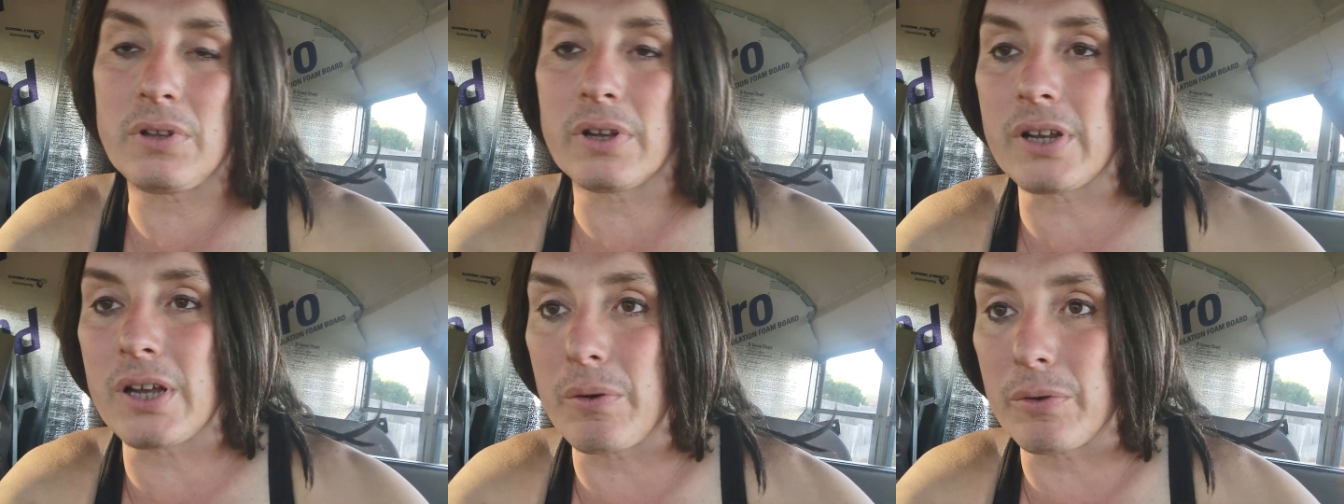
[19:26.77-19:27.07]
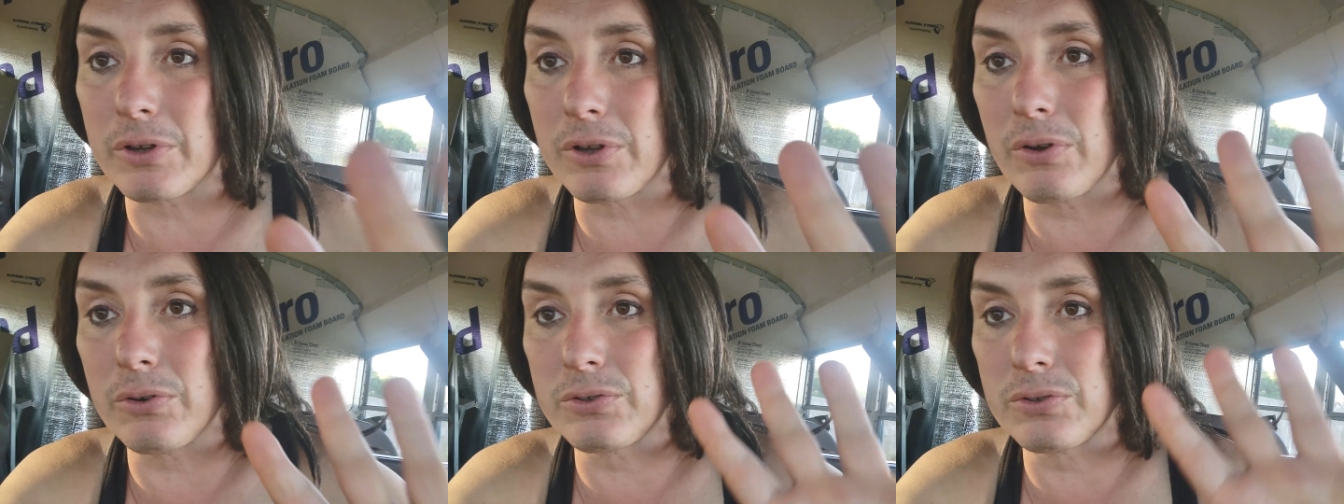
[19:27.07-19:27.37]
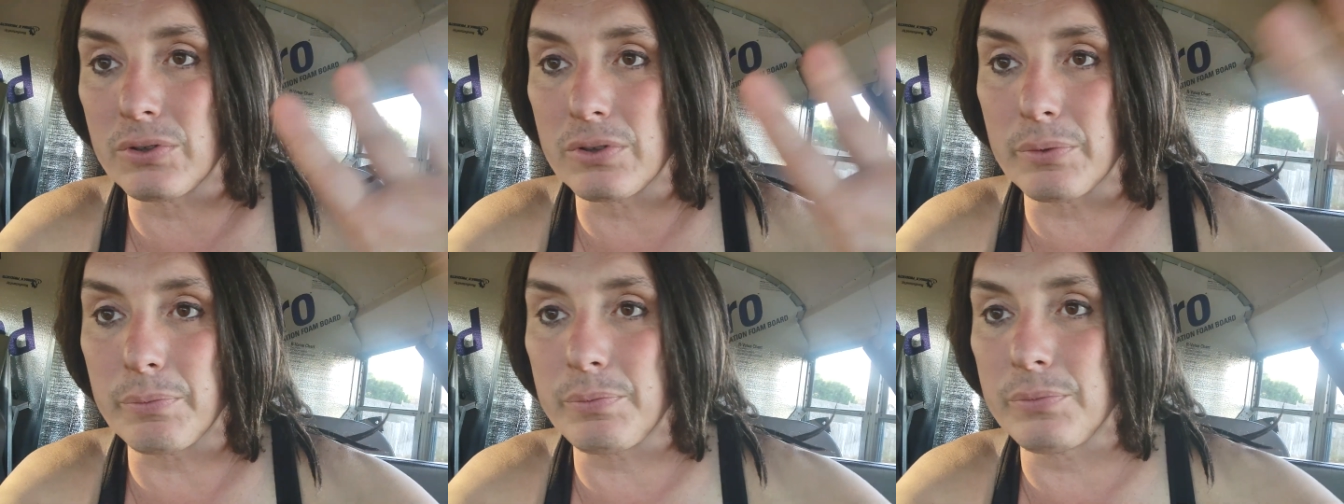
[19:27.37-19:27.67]
Like I would go
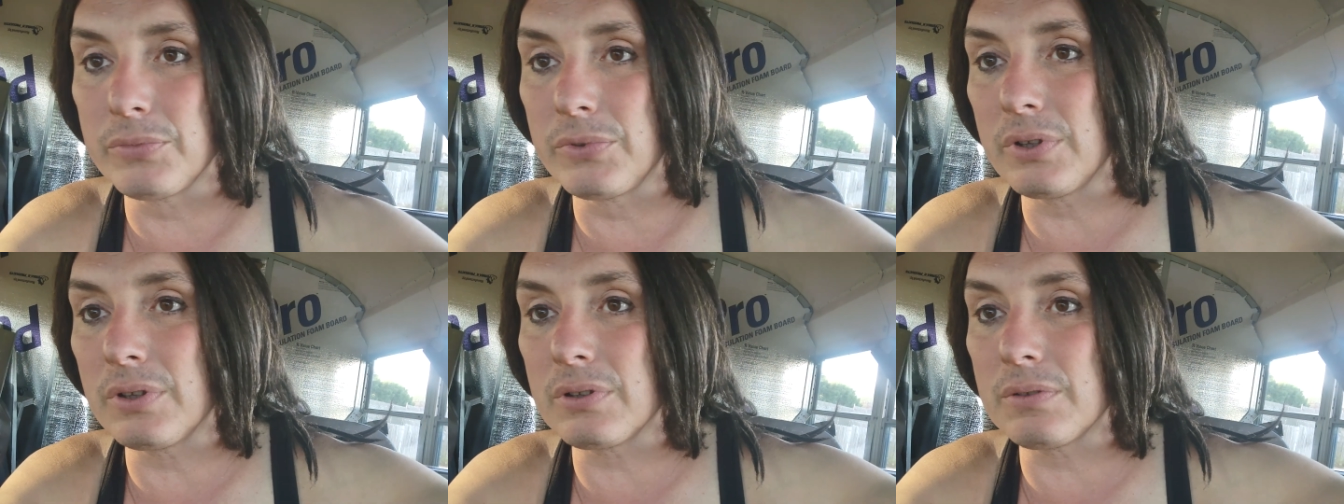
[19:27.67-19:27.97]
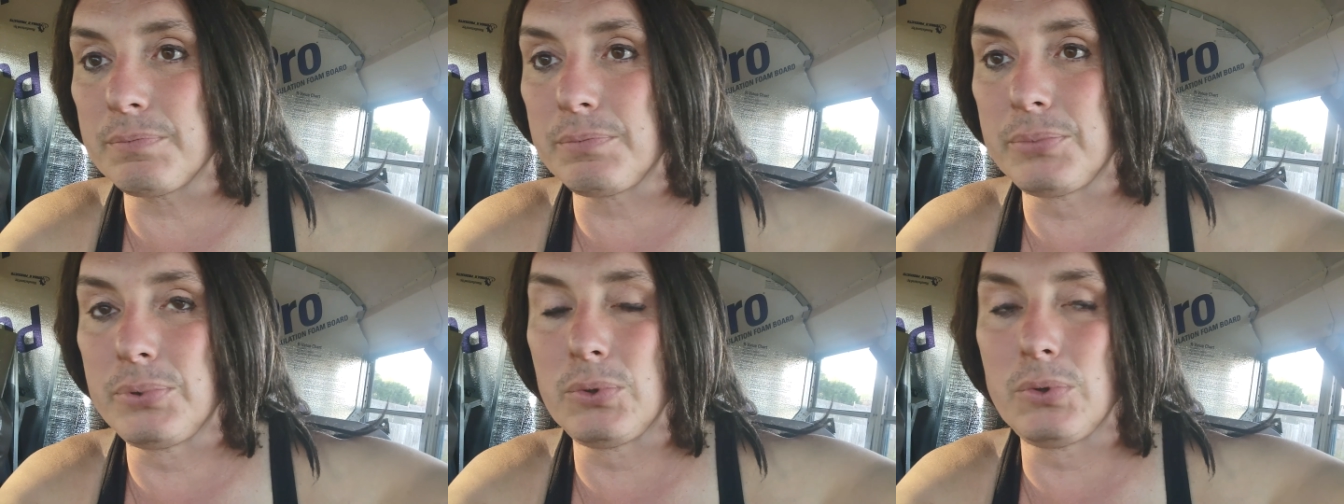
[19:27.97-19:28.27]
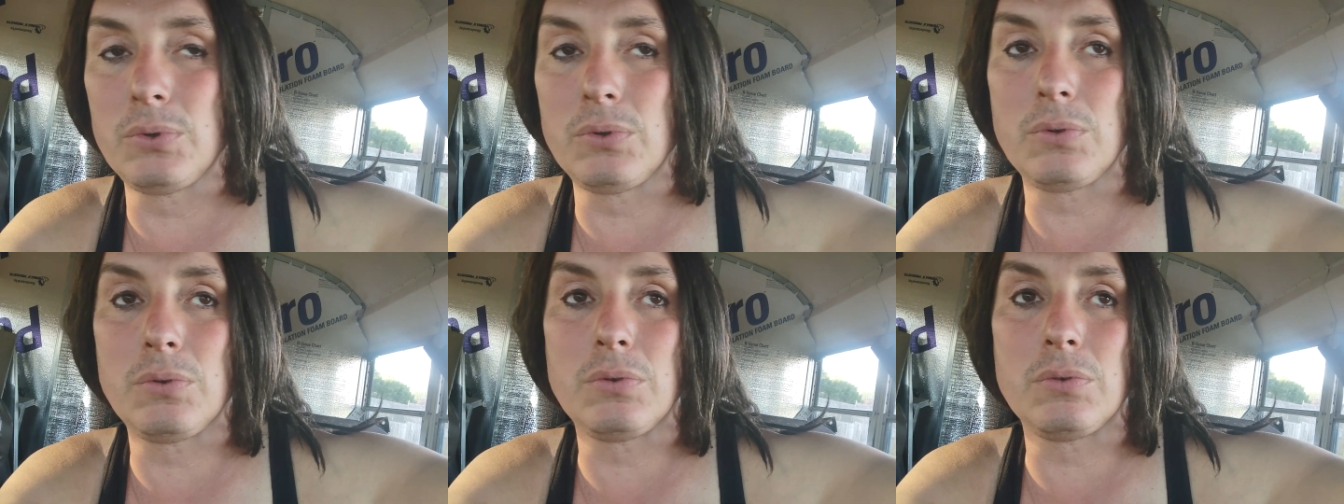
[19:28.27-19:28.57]
to the the
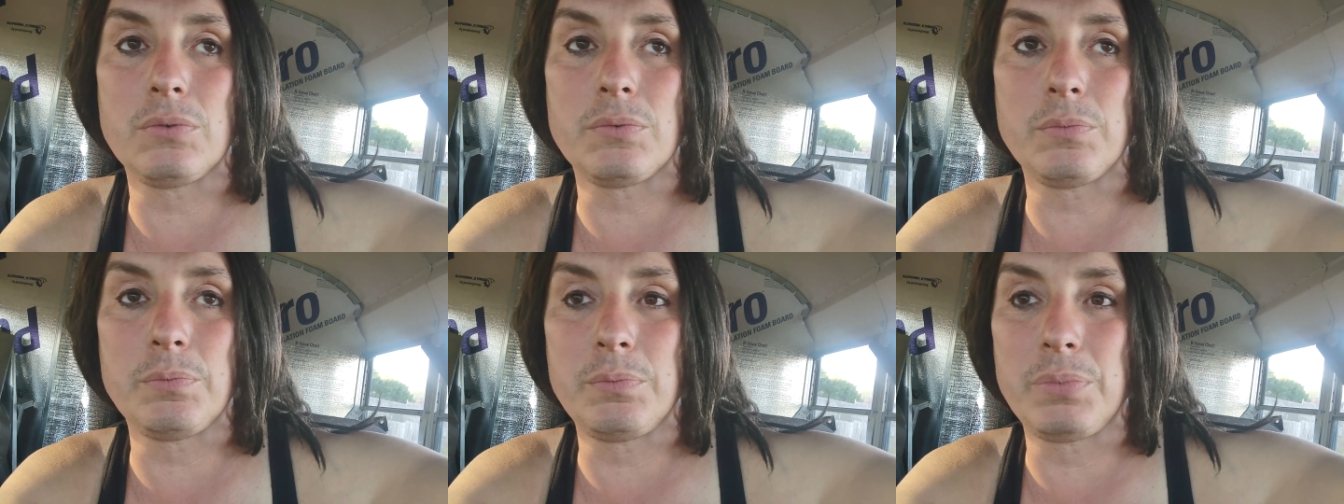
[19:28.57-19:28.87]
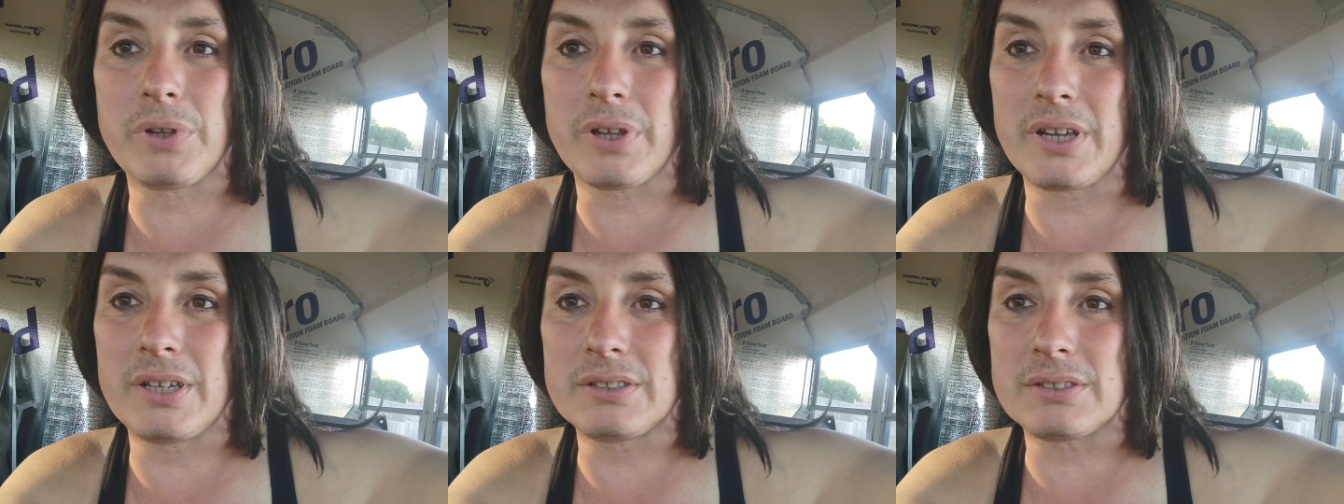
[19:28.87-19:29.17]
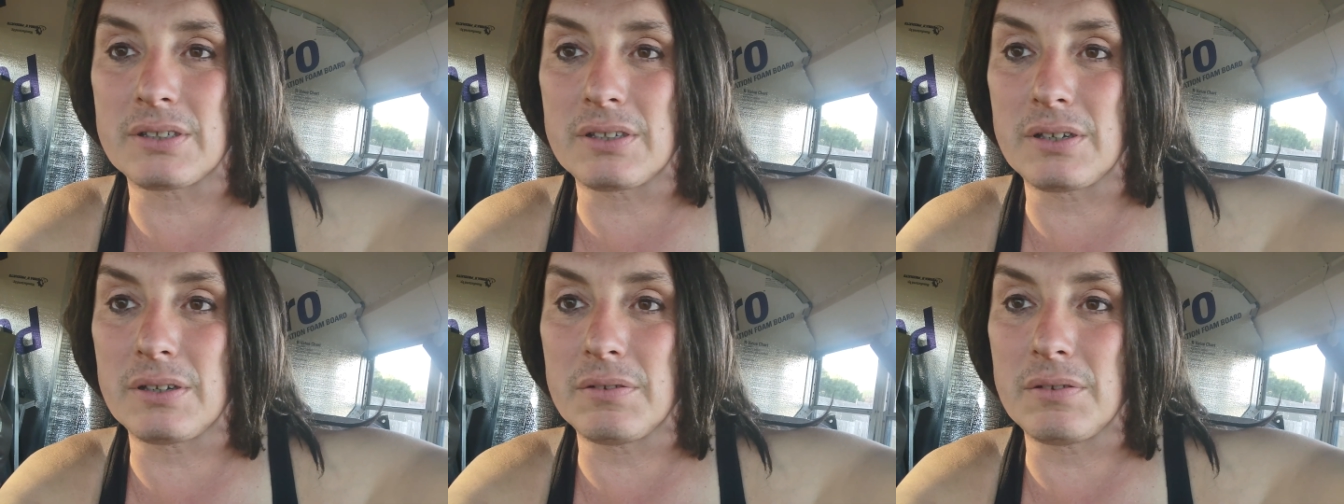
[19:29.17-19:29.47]
pool
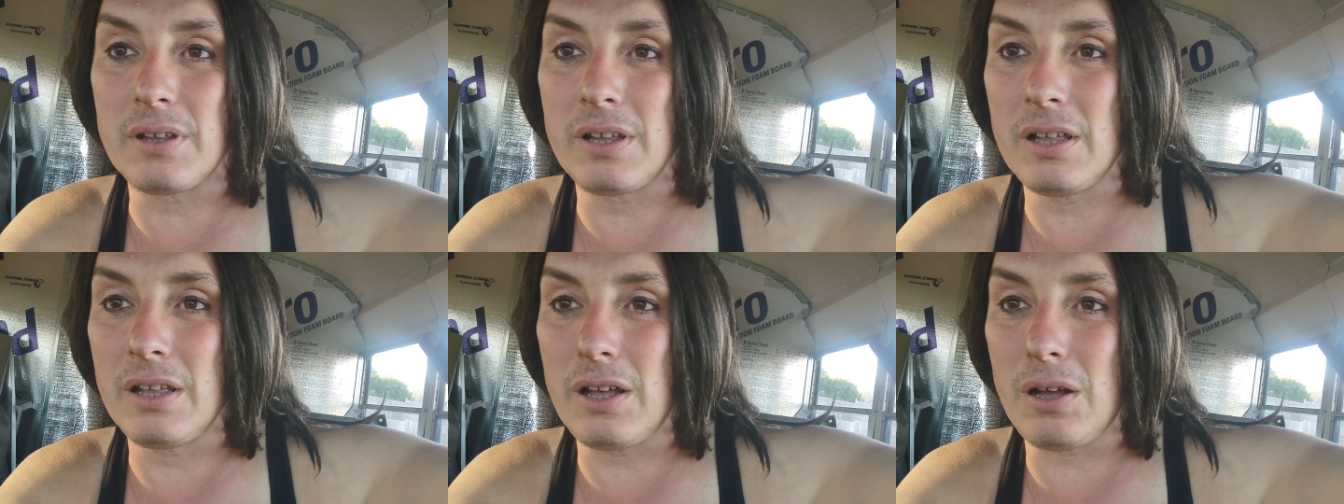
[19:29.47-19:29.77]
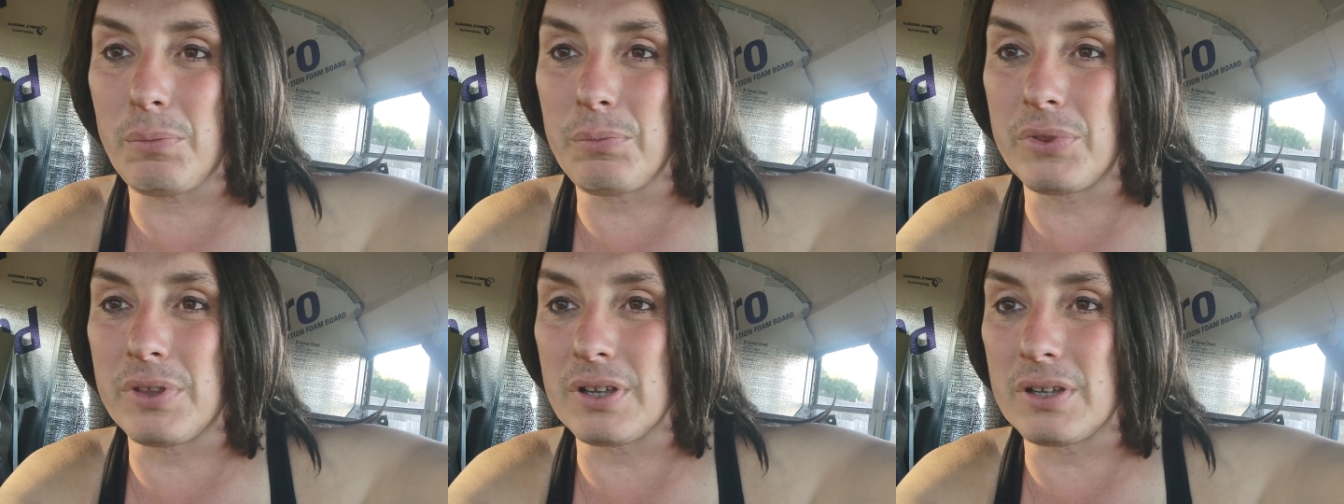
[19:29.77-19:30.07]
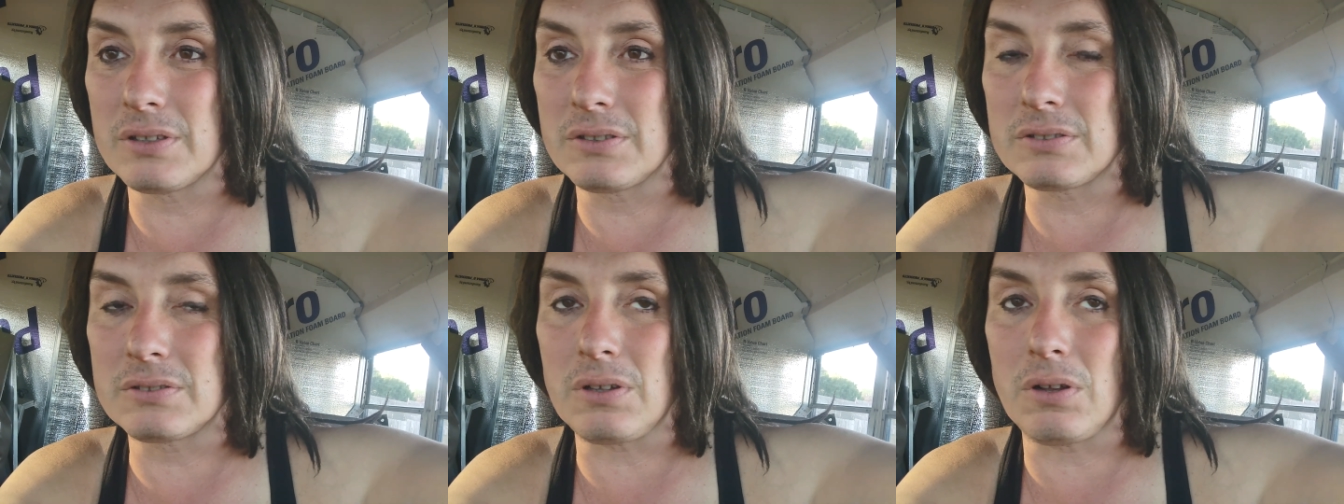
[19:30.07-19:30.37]
place and help
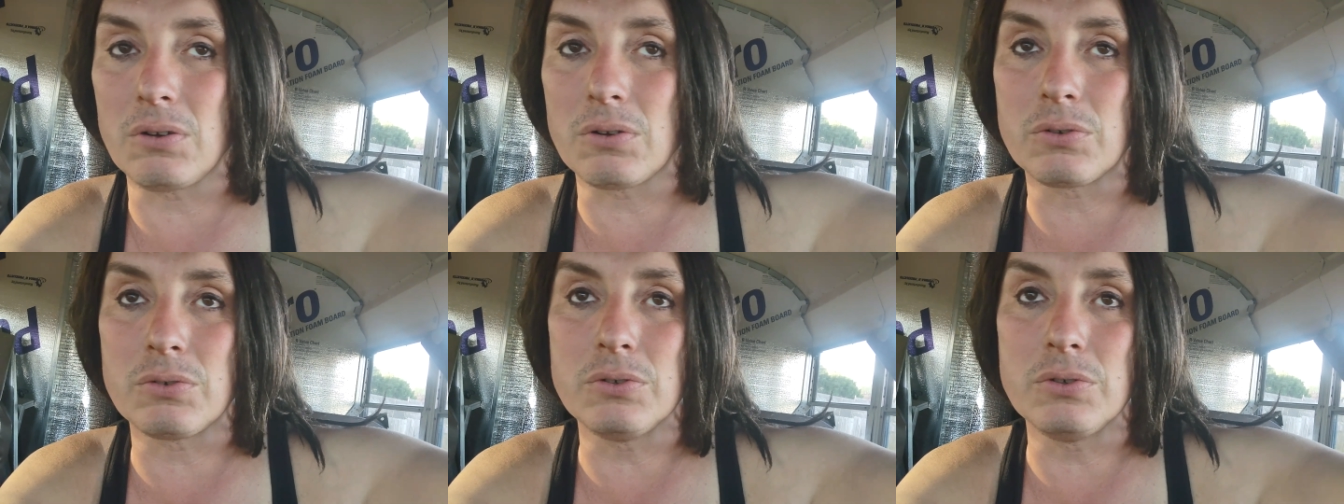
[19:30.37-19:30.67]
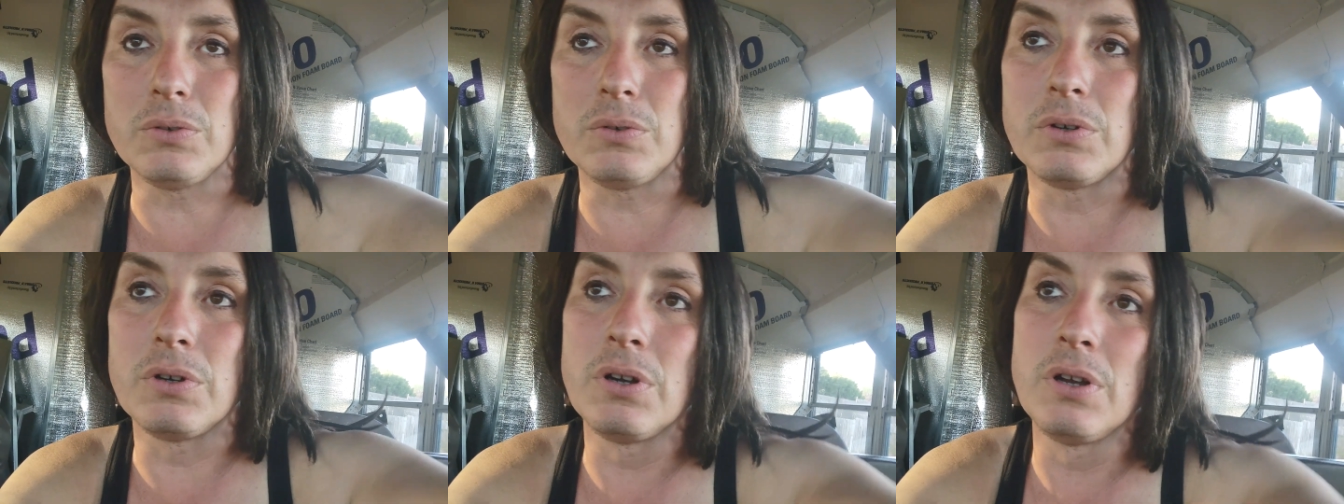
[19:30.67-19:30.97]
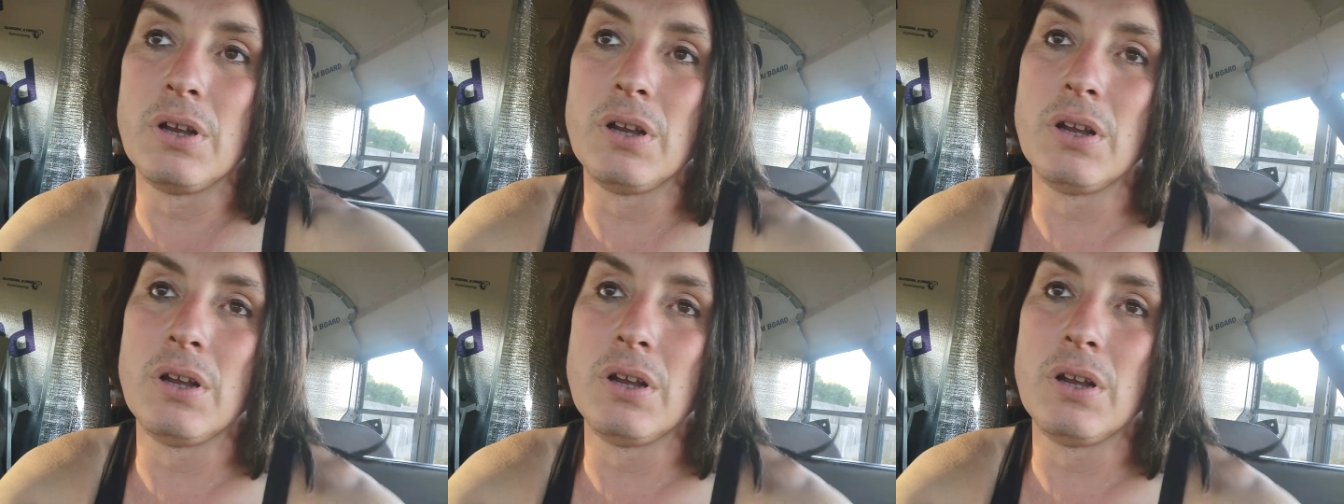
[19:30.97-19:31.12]
the install crew.